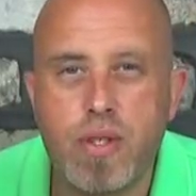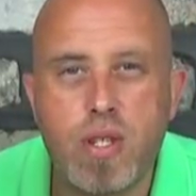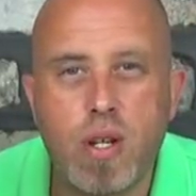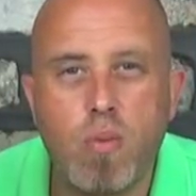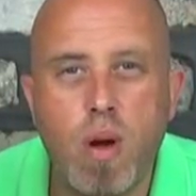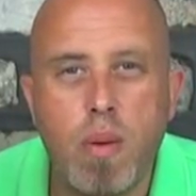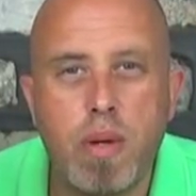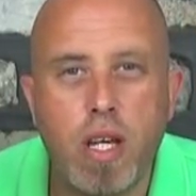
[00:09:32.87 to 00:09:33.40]

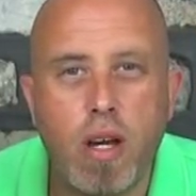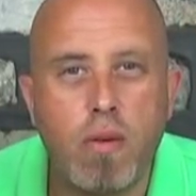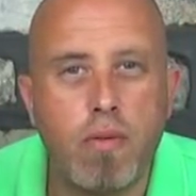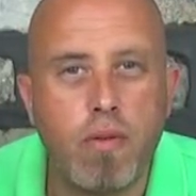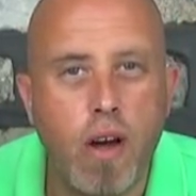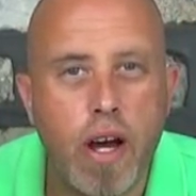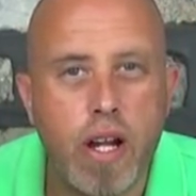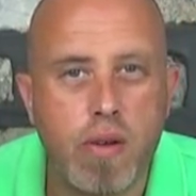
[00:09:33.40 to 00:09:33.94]
So when we go
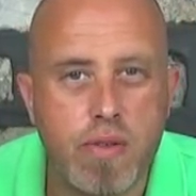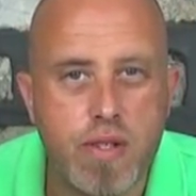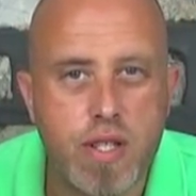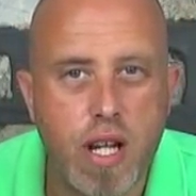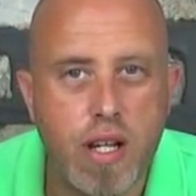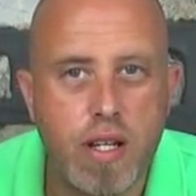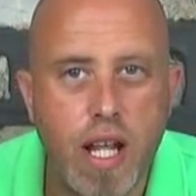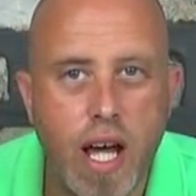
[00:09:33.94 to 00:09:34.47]
flying on
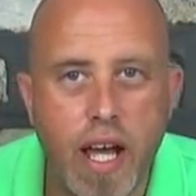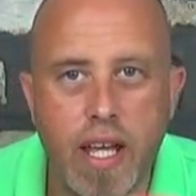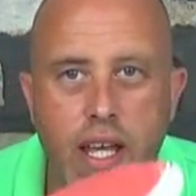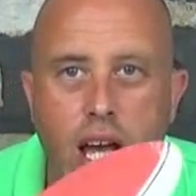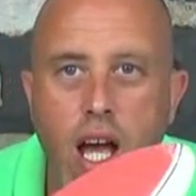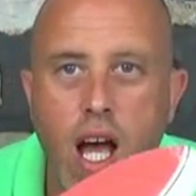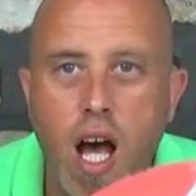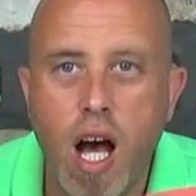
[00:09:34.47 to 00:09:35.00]

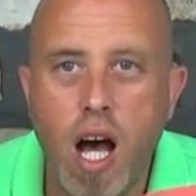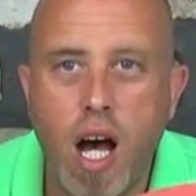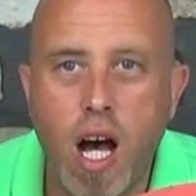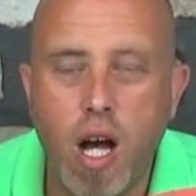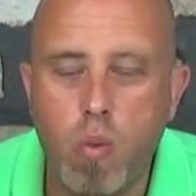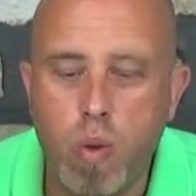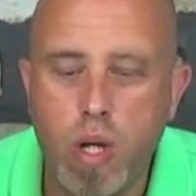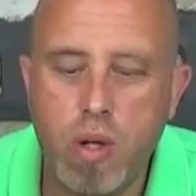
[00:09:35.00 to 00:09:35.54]
Sunday,
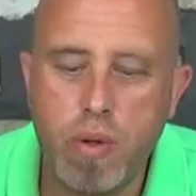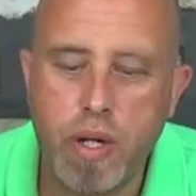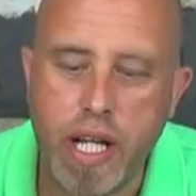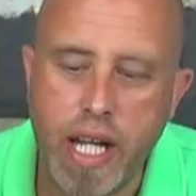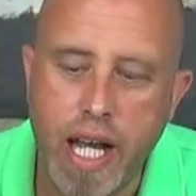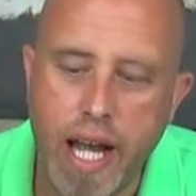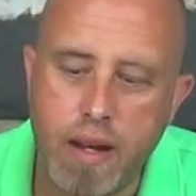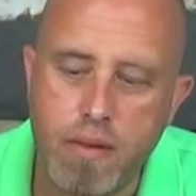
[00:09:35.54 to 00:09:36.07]
I will
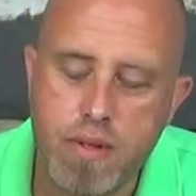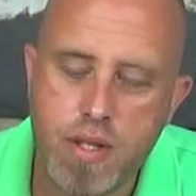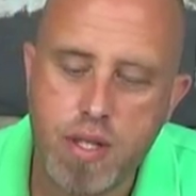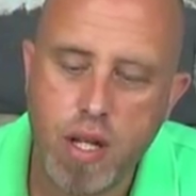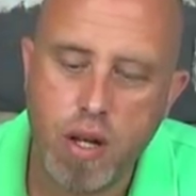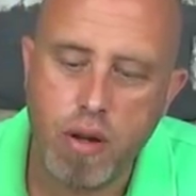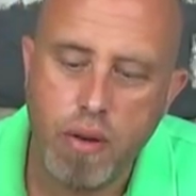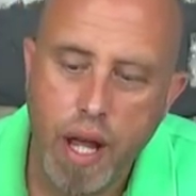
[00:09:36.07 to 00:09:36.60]
get it out.
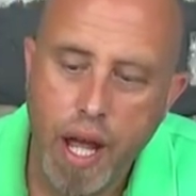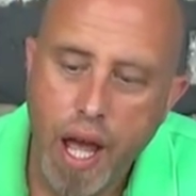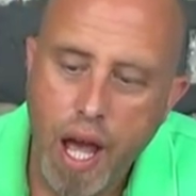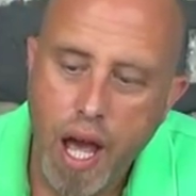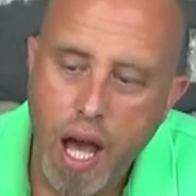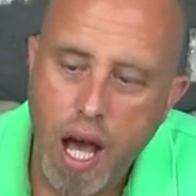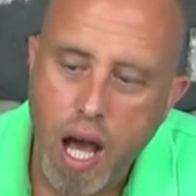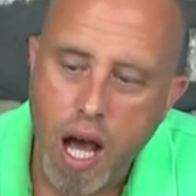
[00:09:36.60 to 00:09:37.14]
So
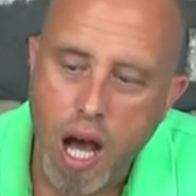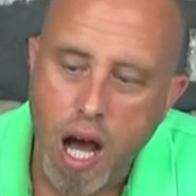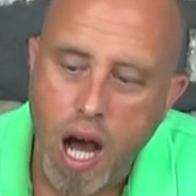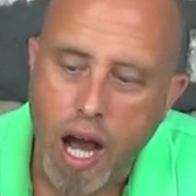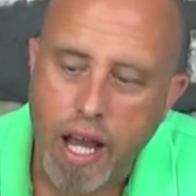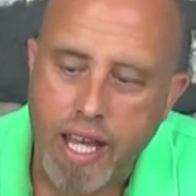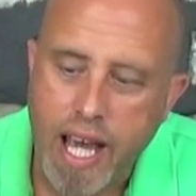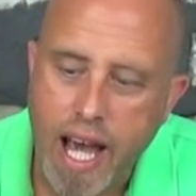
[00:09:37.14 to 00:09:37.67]

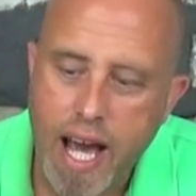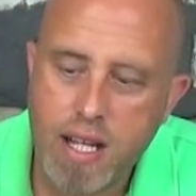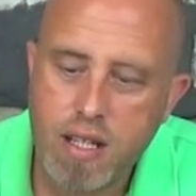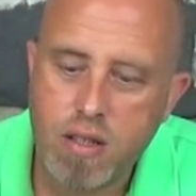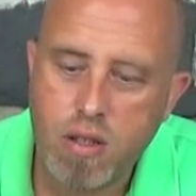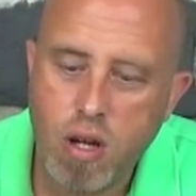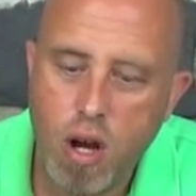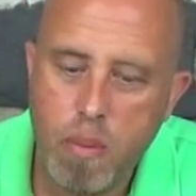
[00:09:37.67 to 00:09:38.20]
I
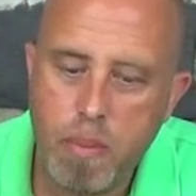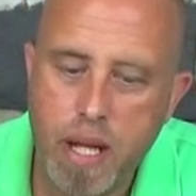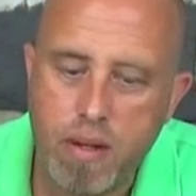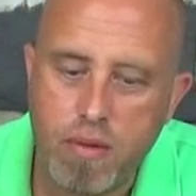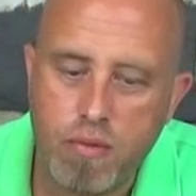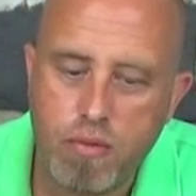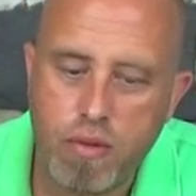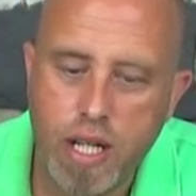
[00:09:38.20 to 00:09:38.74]
can't
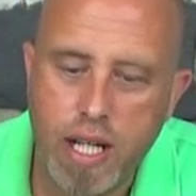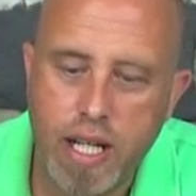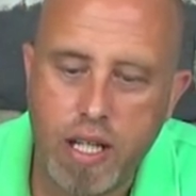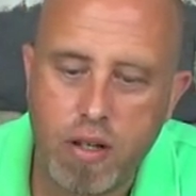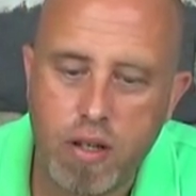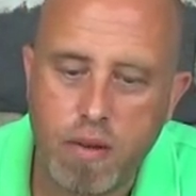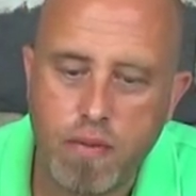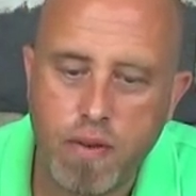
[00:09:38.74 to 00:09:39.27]
comment
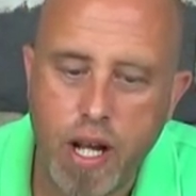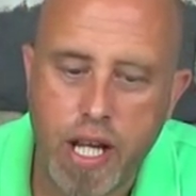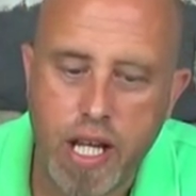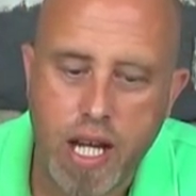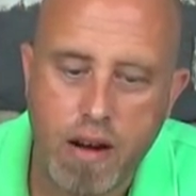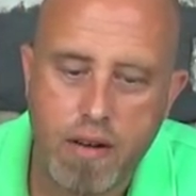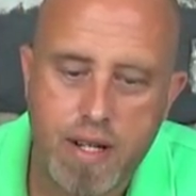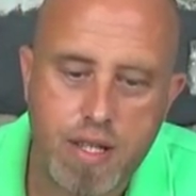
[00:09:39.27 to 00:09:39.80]
really on the flight
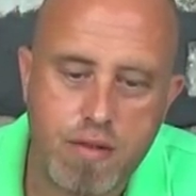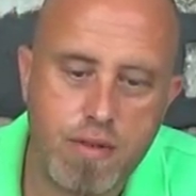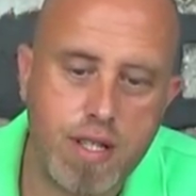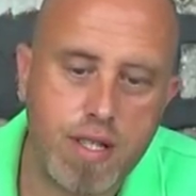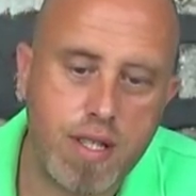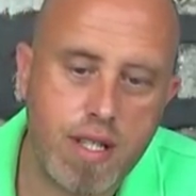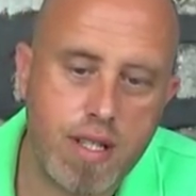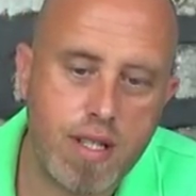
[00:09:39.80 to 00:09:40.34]

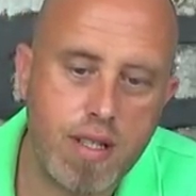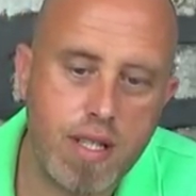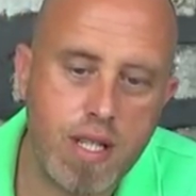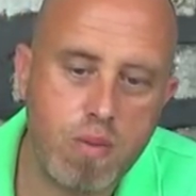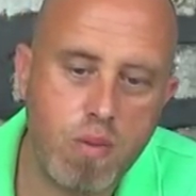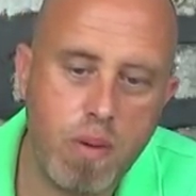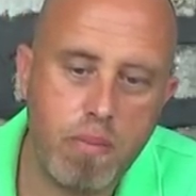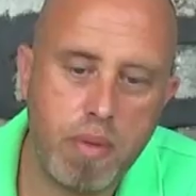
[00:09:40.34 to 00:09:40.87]
characteristics of
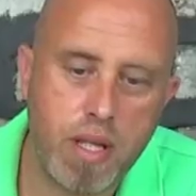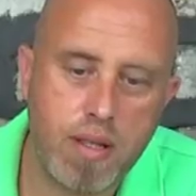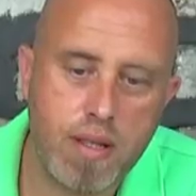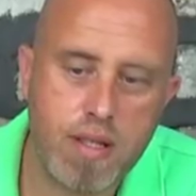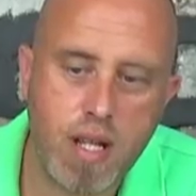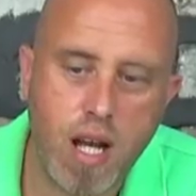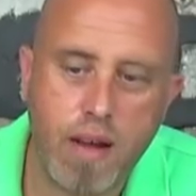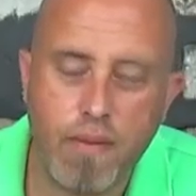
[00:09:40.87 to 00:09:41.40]
this one
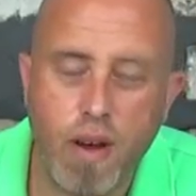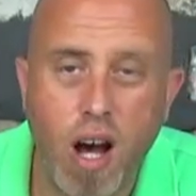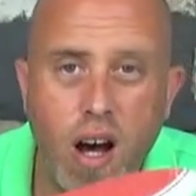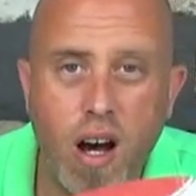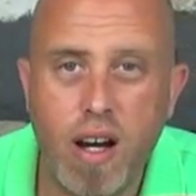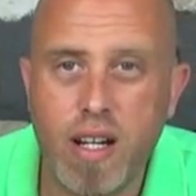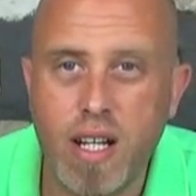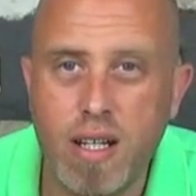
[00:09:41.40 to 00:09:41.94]
because I've
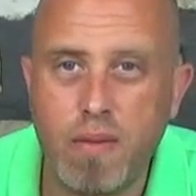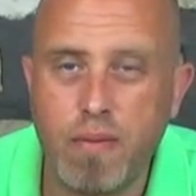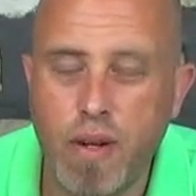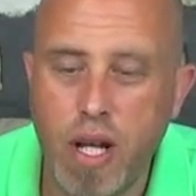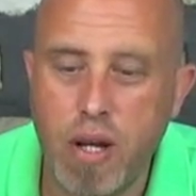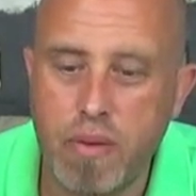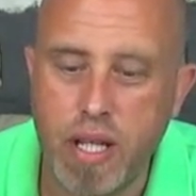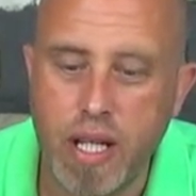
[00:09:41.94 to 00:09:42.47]
hardly
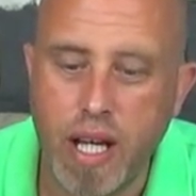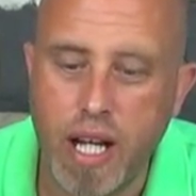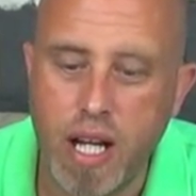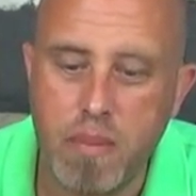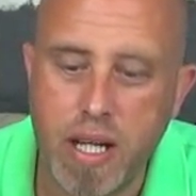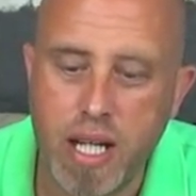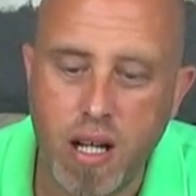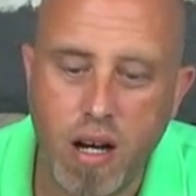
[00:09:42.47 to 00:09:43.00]
flown it. And
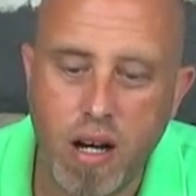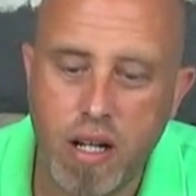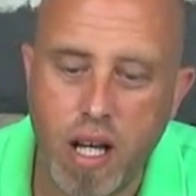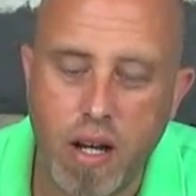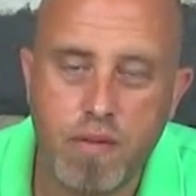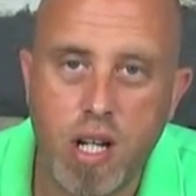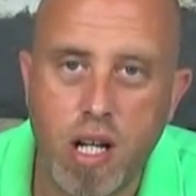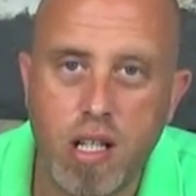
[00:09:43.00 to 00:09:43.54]
I mean hard,
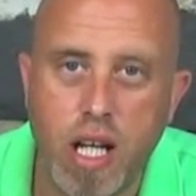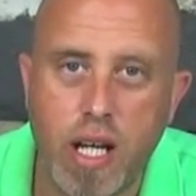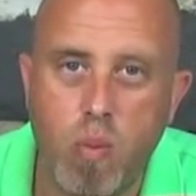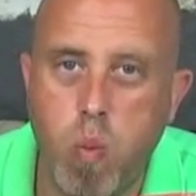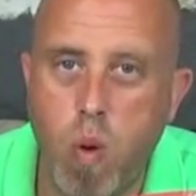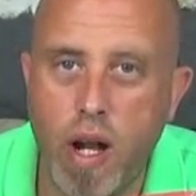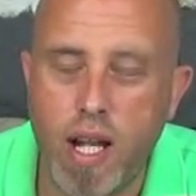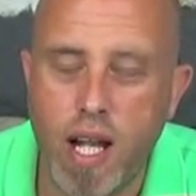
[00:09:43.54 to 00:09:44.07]
I've done
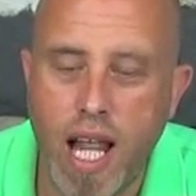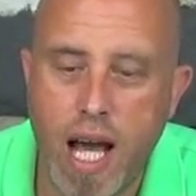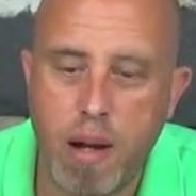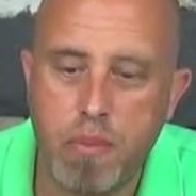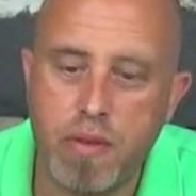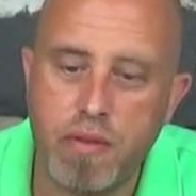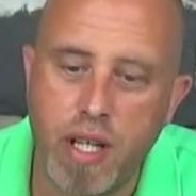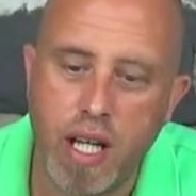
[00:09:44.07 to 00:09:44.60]
like one
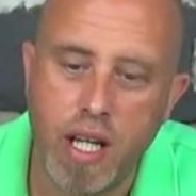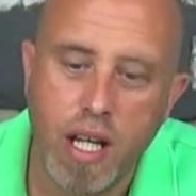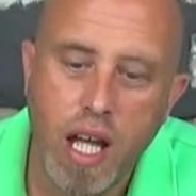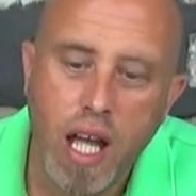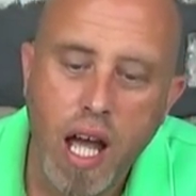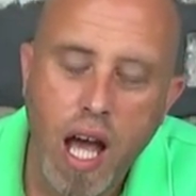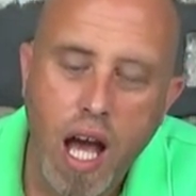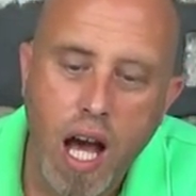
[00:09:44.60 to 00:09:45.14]
lap with it,
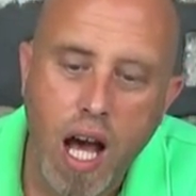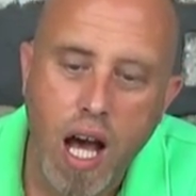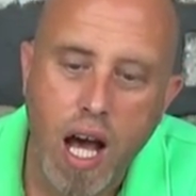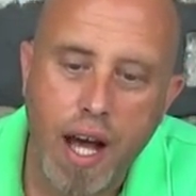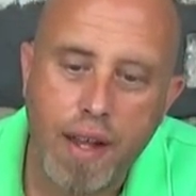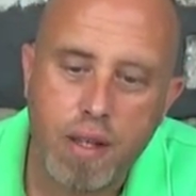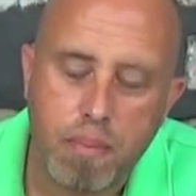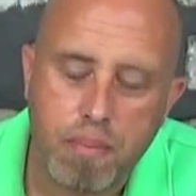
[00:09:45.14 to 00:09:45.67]

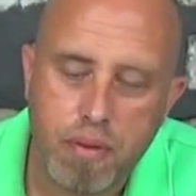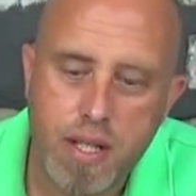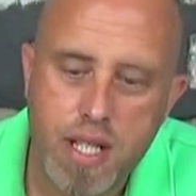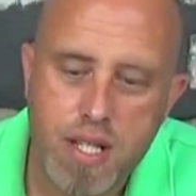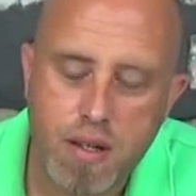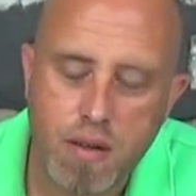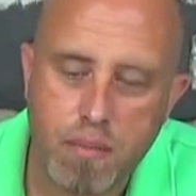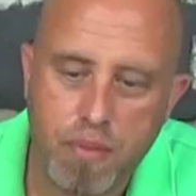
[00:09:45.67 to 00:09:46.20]
and the
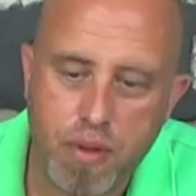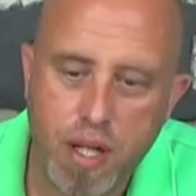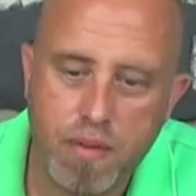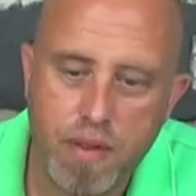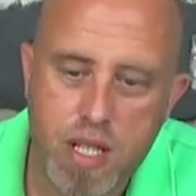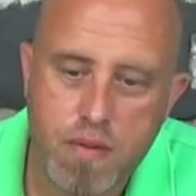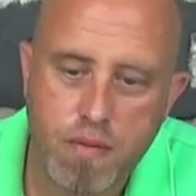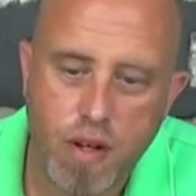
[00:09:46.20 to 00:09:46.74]

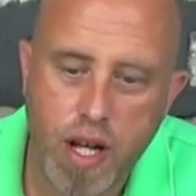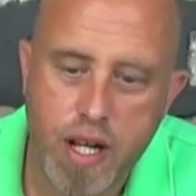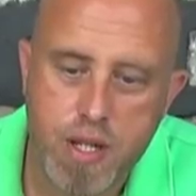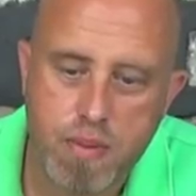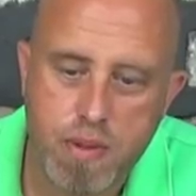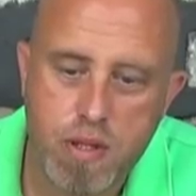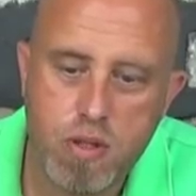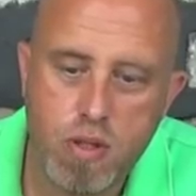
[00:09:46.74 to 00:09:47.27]
previous
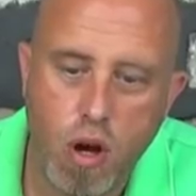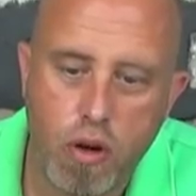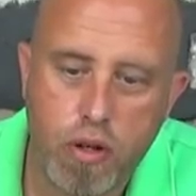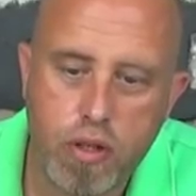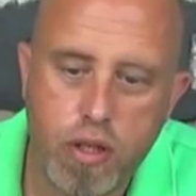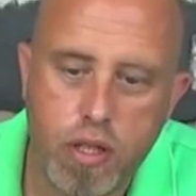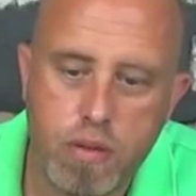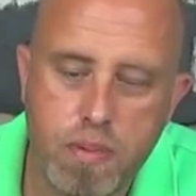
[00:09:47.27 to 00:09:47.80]
flights were
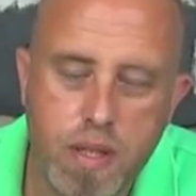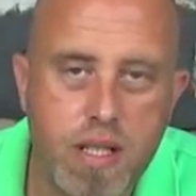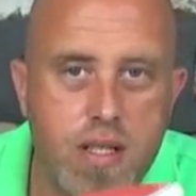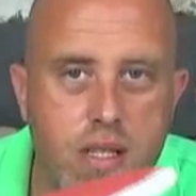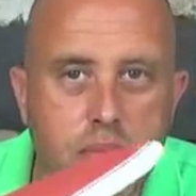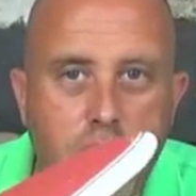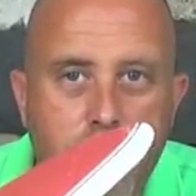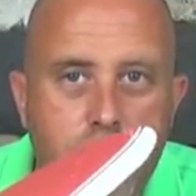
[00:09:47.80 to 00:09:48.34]
not good
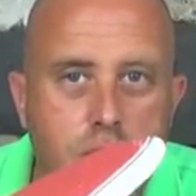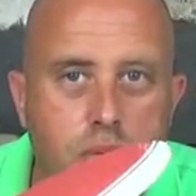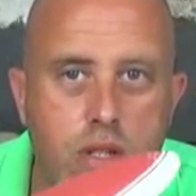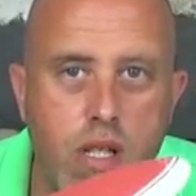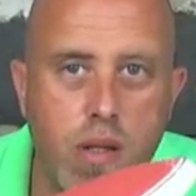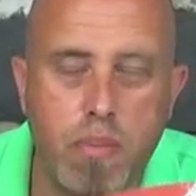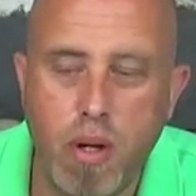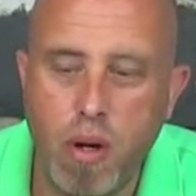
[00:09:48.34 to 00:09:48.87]
because the motor
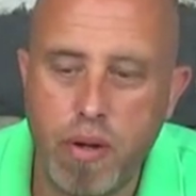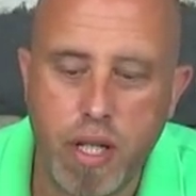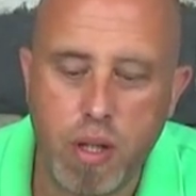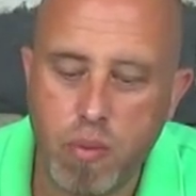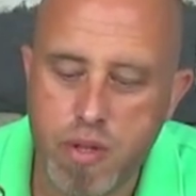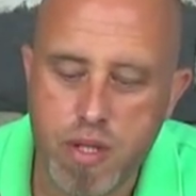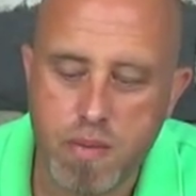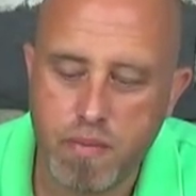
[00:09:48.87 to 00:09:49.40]
which I put on
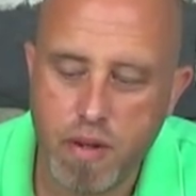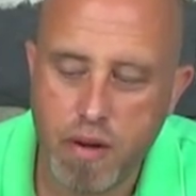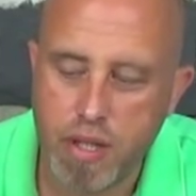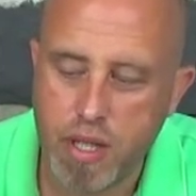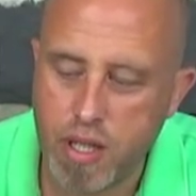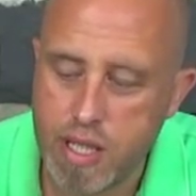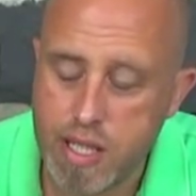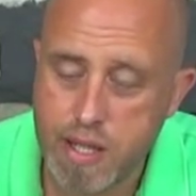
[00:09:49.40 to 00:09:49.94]
it wasn't very
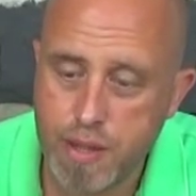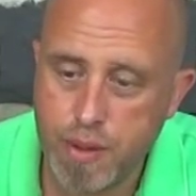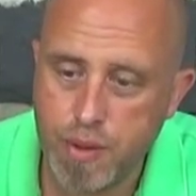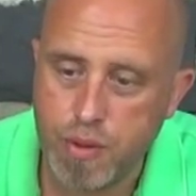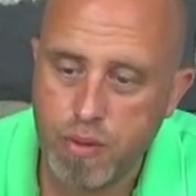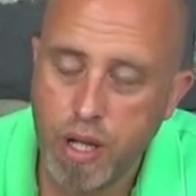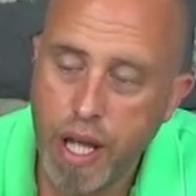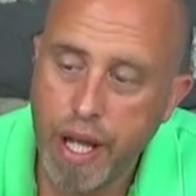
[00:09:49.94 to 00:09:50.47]
good at
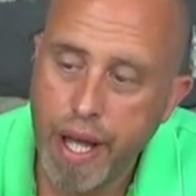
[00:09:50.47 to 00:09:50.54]
all.